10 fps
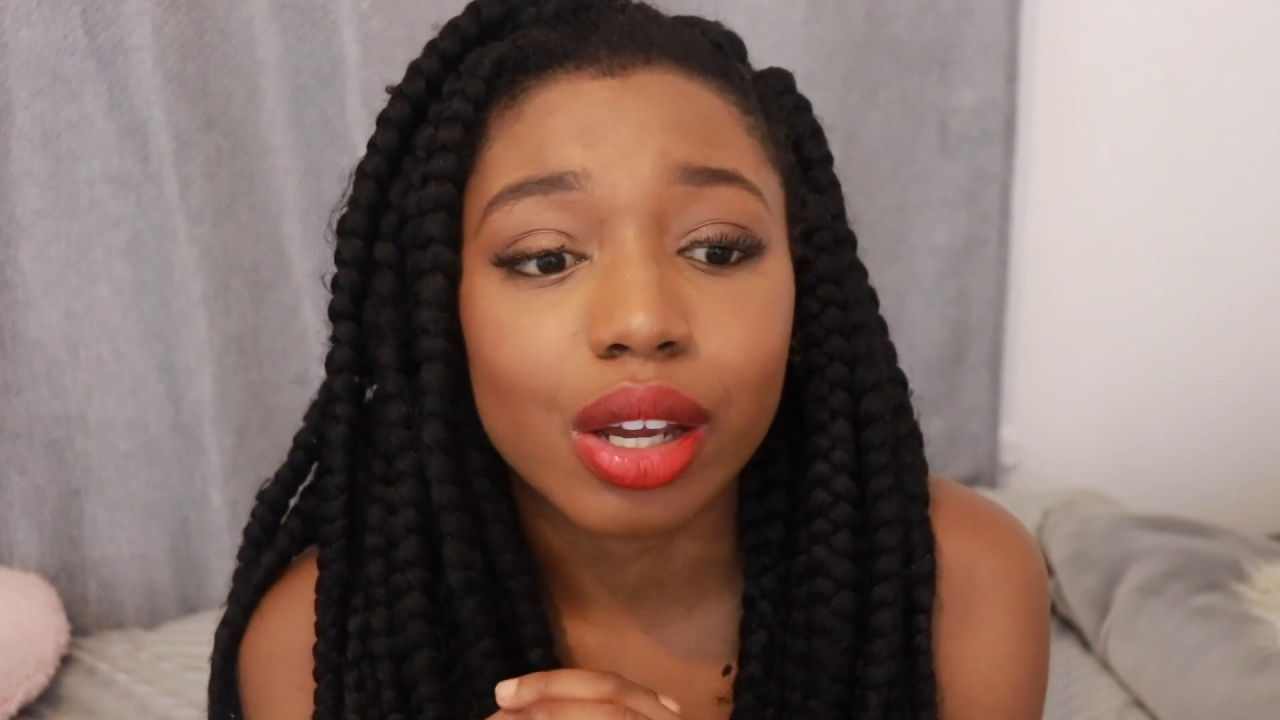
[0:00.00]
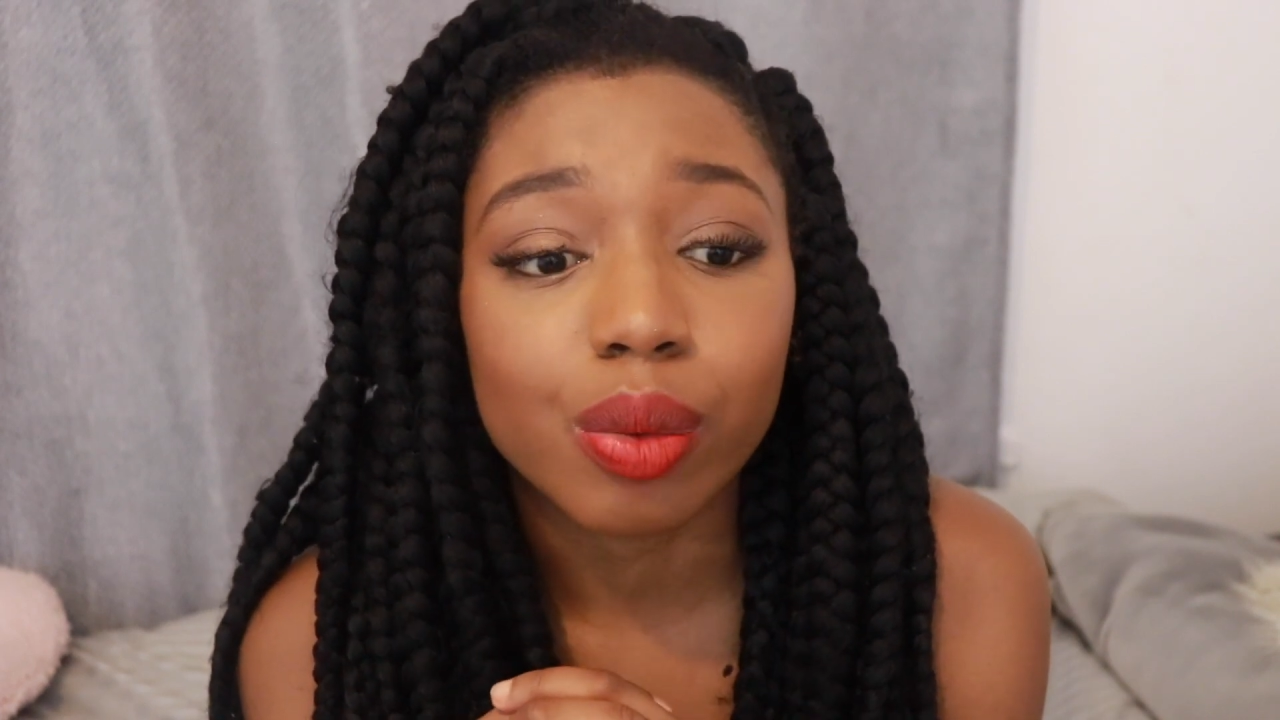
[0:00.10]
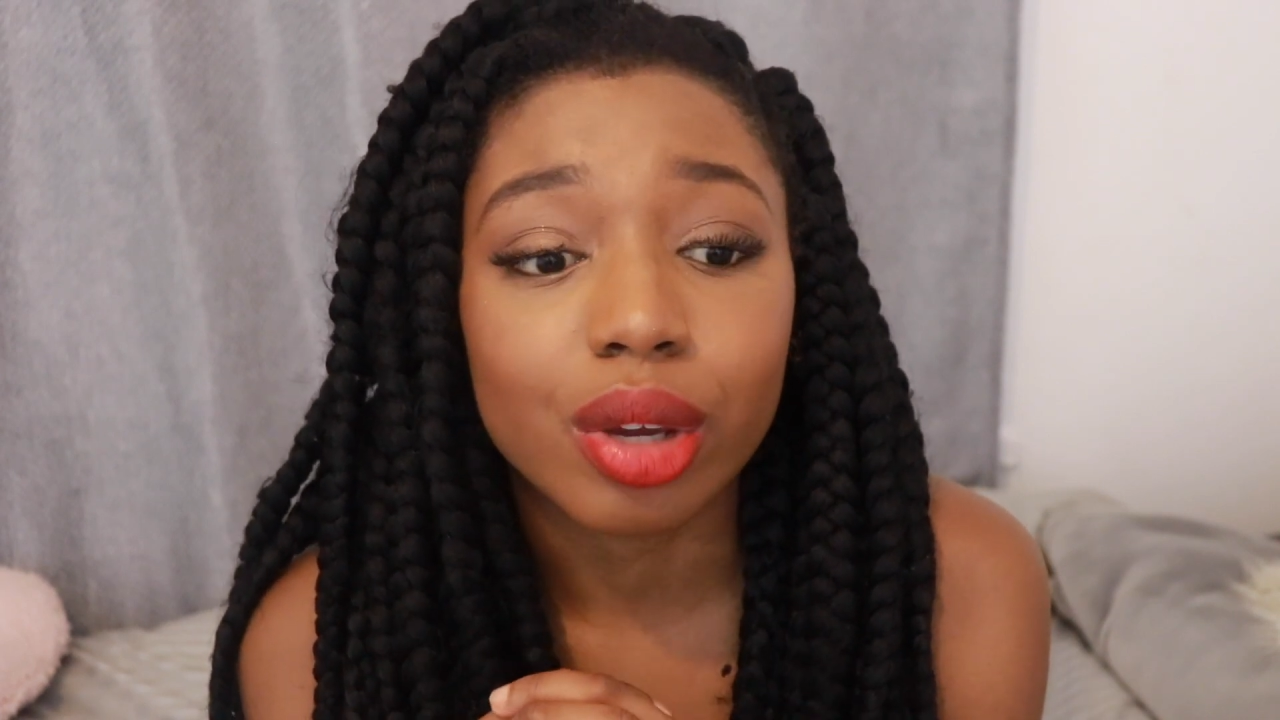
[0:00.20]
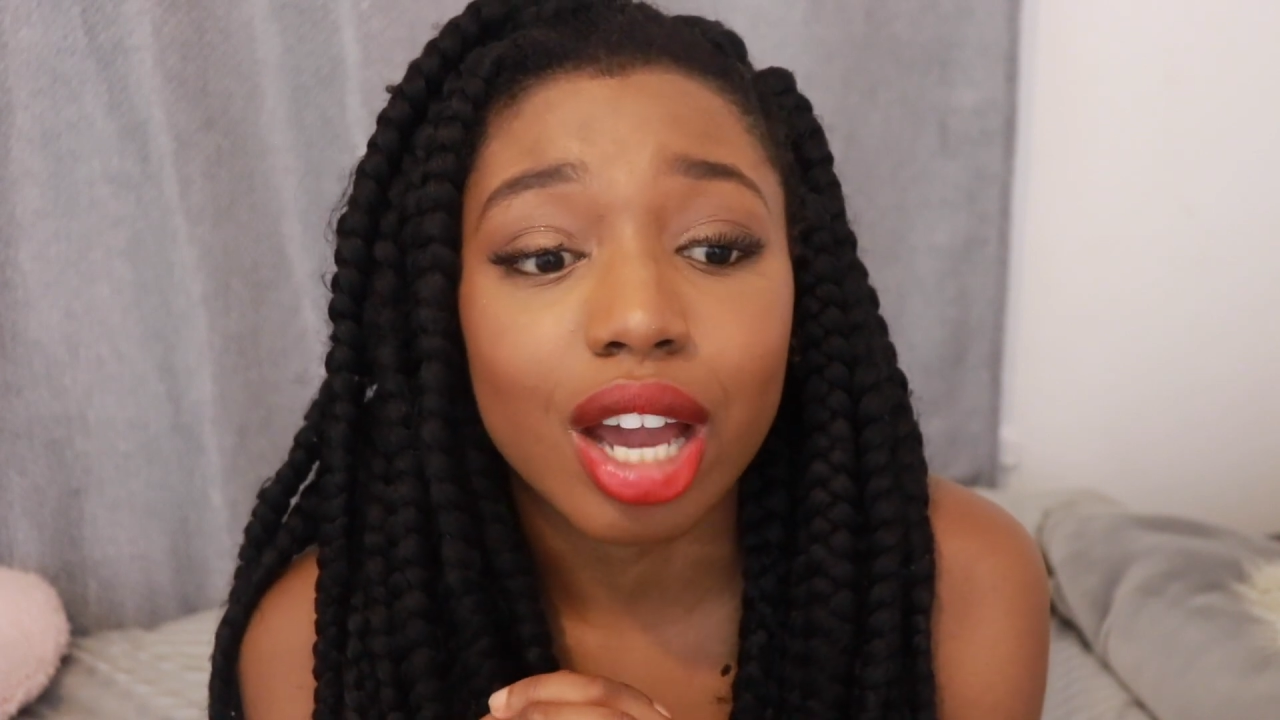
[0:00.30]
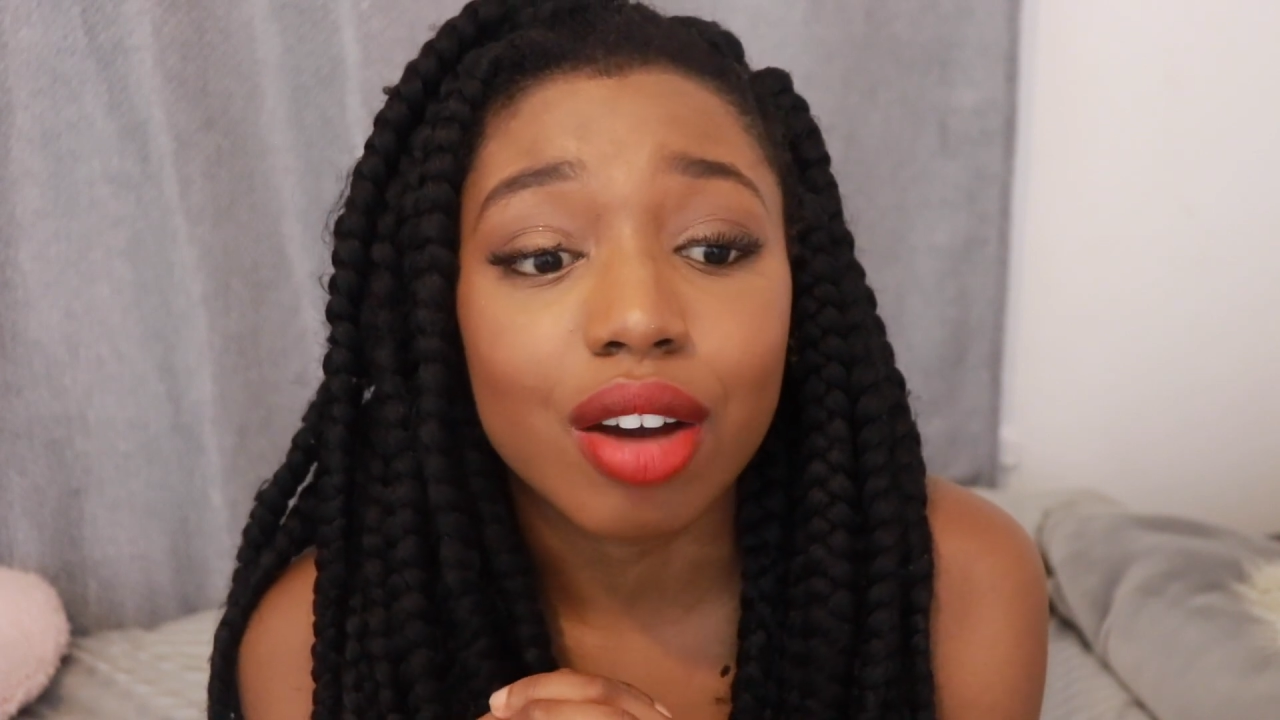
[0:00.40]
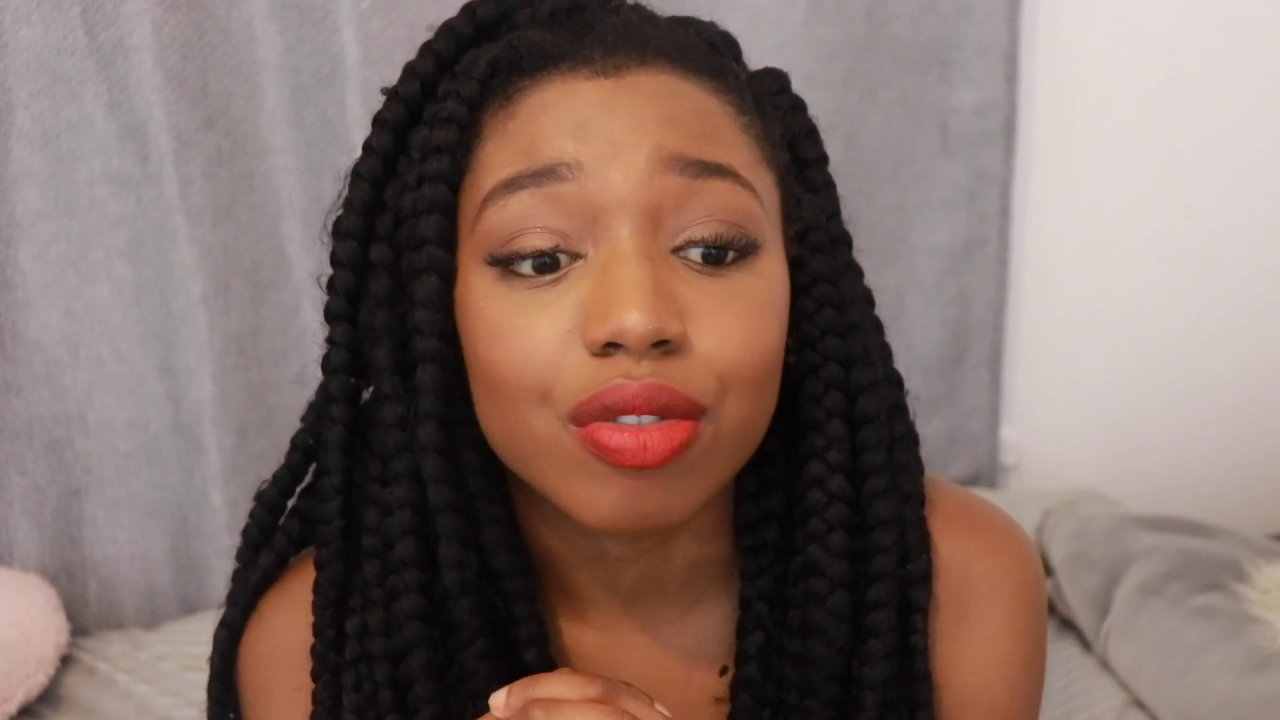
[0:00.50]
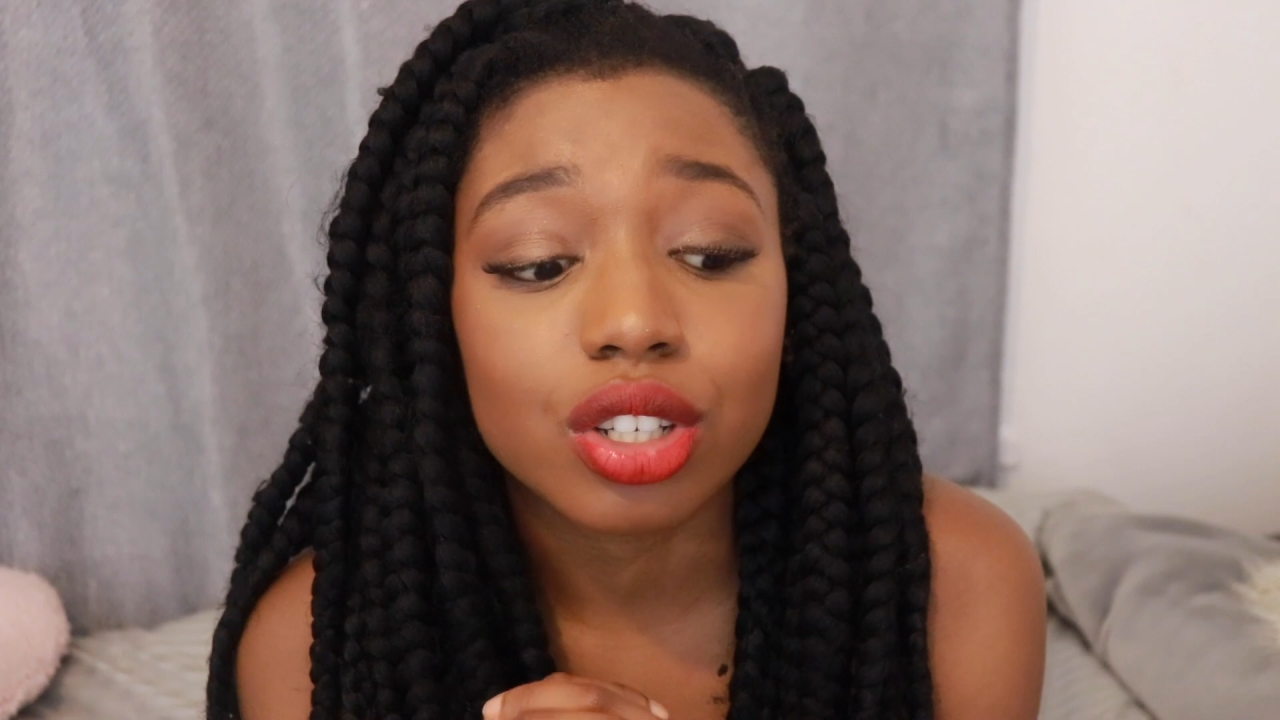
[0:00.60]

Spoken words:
like we have